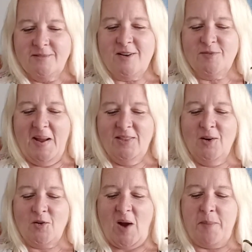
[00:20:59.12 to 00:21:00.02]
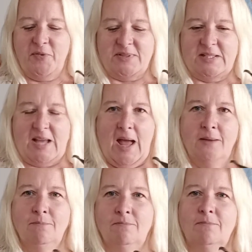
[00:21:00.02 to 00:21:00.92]
There's my little gripe for the
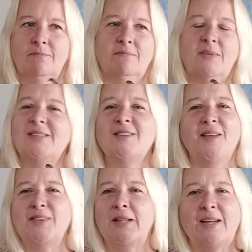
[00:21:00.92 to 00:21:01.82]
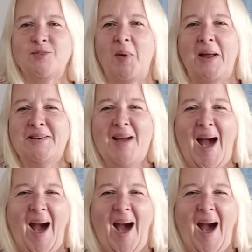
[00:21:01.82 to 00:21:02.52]
day. It's not the last one.